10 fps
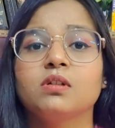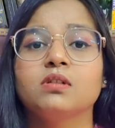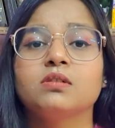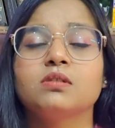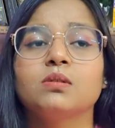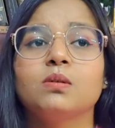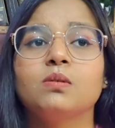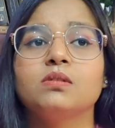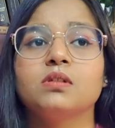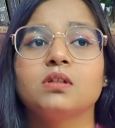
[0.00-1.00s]

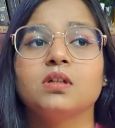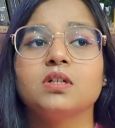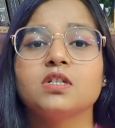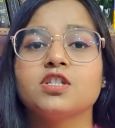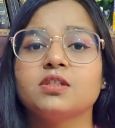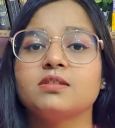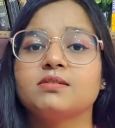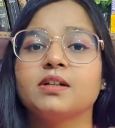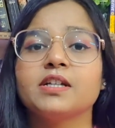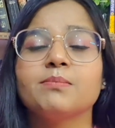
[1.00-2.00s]
So just
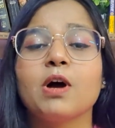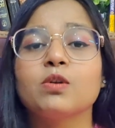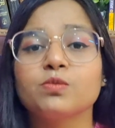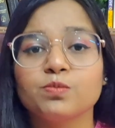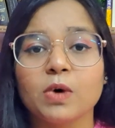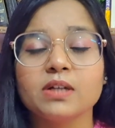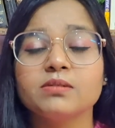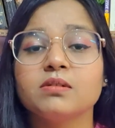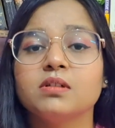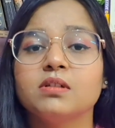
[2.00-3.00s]
study about
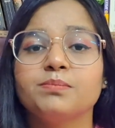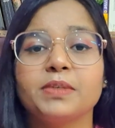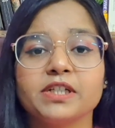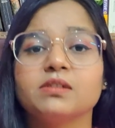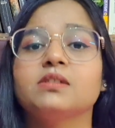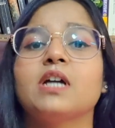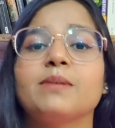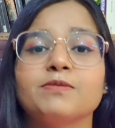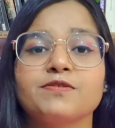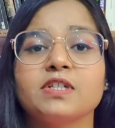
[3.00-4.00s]
one particular
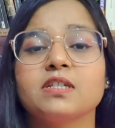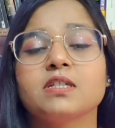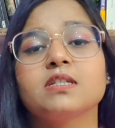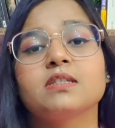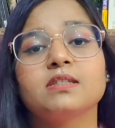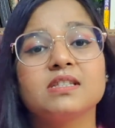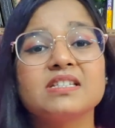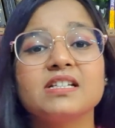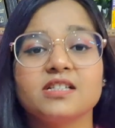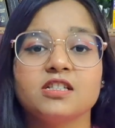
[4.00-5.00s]
type of sentence, the
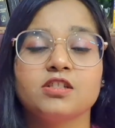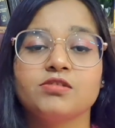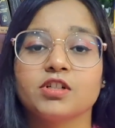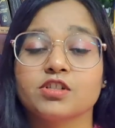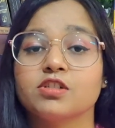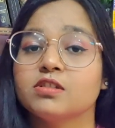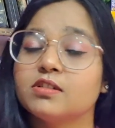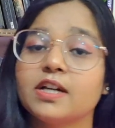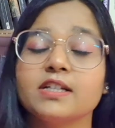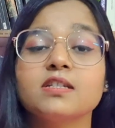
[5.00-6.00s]
sentence structure,
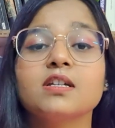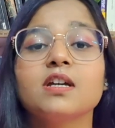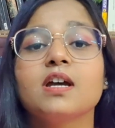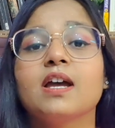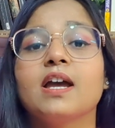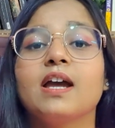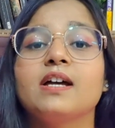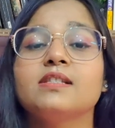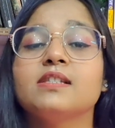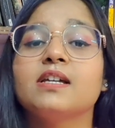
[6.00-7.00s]
right?
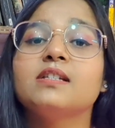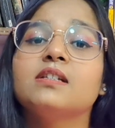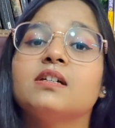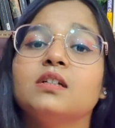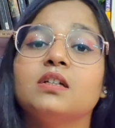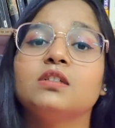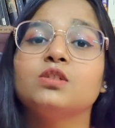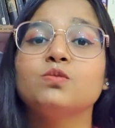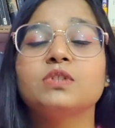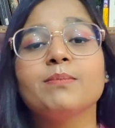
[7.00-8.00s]
And then
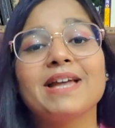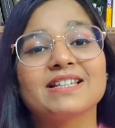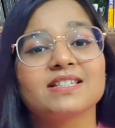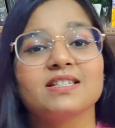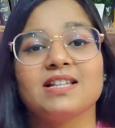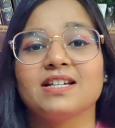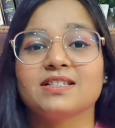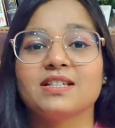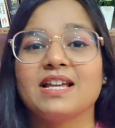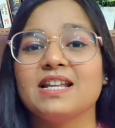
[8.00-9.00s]
do some
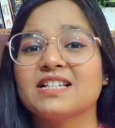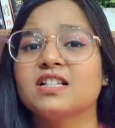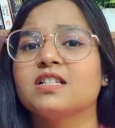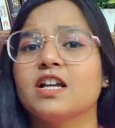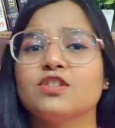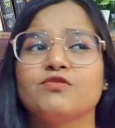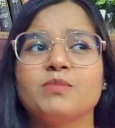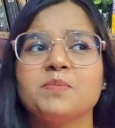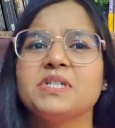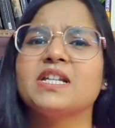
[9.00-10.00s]
exercise, an exercise of
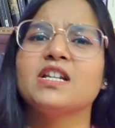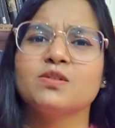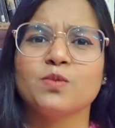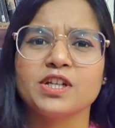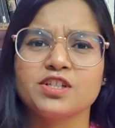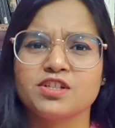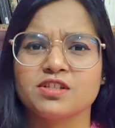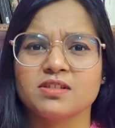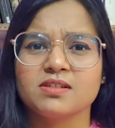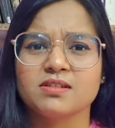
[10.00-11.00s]
maybe 10
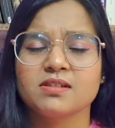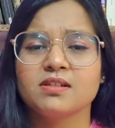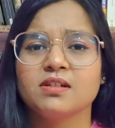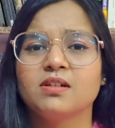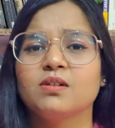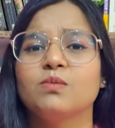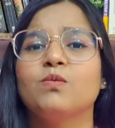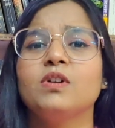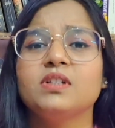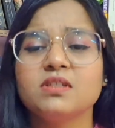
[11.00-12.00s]
questions.
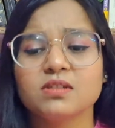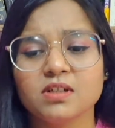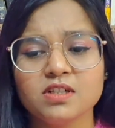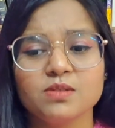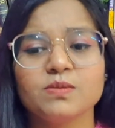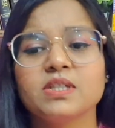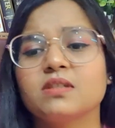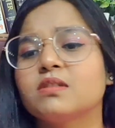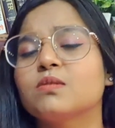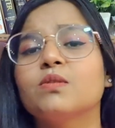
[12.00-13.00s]
What it's gonna do is,
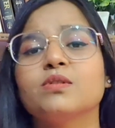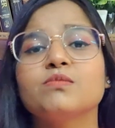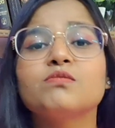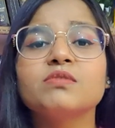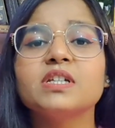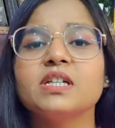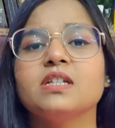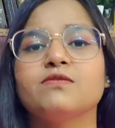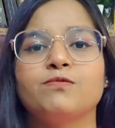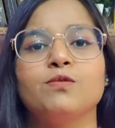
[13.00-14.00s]
it's going to
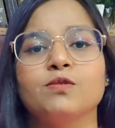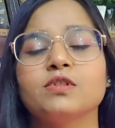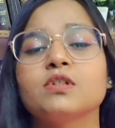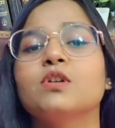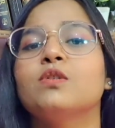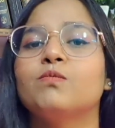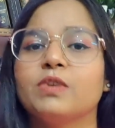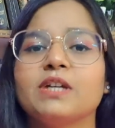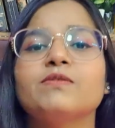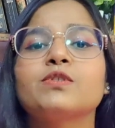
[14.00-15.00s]
reinforce
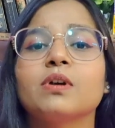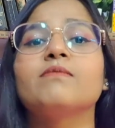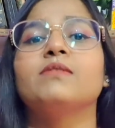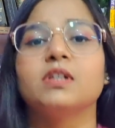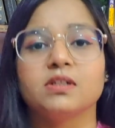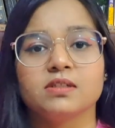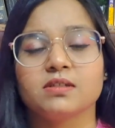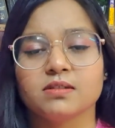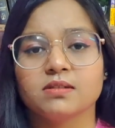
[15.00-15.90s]
whatever you have learned.